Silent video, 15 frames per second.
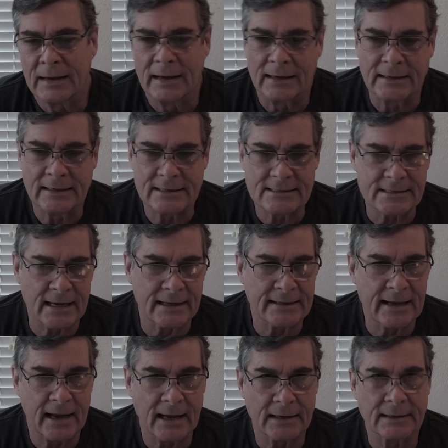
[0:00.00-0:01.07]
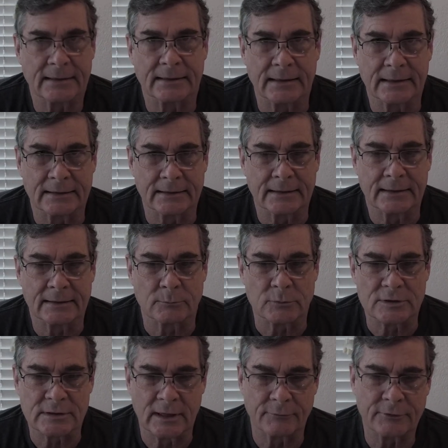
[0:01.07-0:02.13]
he sat down and
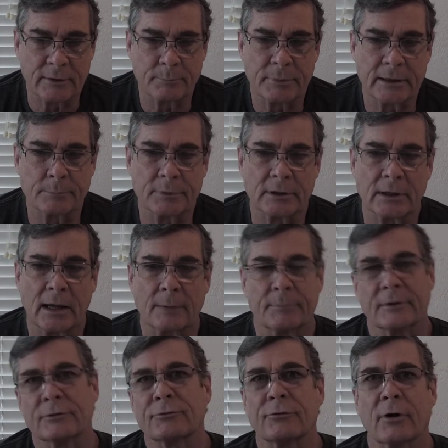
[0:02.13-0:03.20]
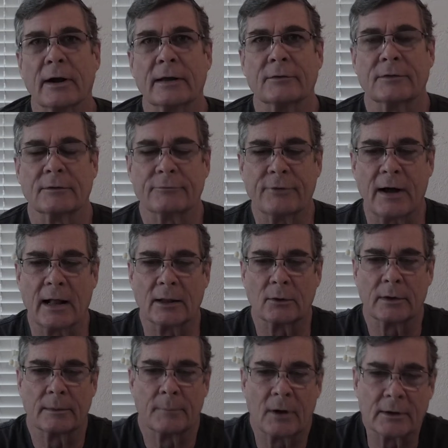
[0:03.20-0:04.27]
was lifting people up, his friends that follow
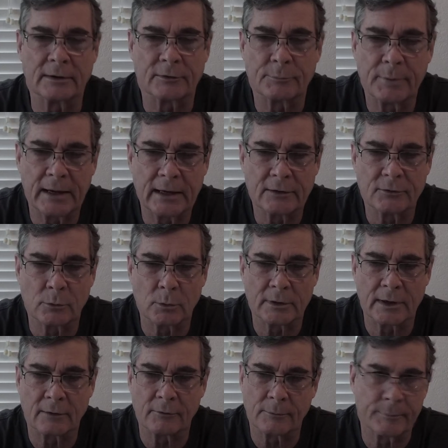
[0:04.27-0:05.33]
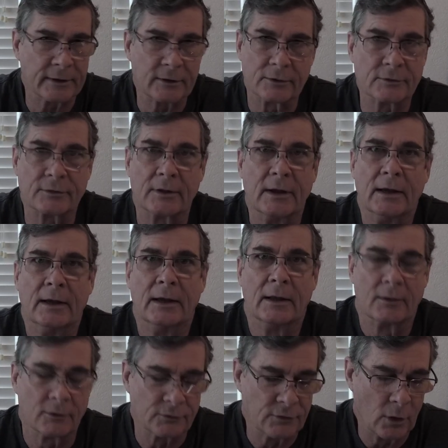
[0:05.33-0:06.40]
him on his page or whatever, because
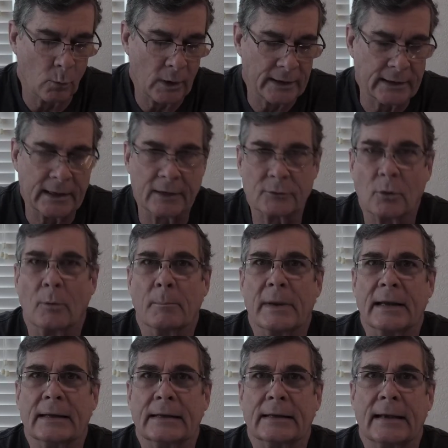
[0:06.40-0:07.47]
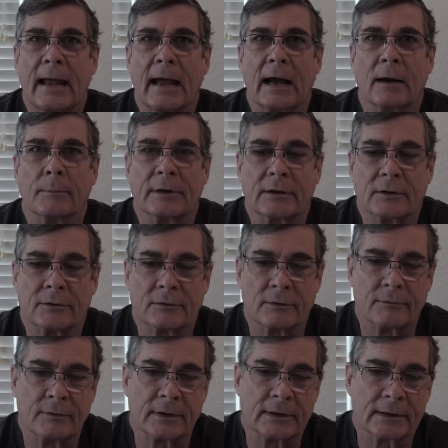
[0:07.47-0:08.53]
there's no way to get to a meeting now because
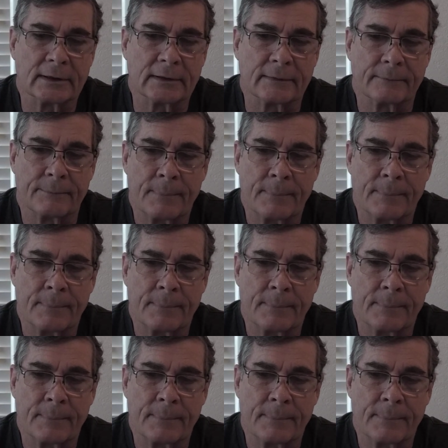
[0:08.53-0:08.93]
of the,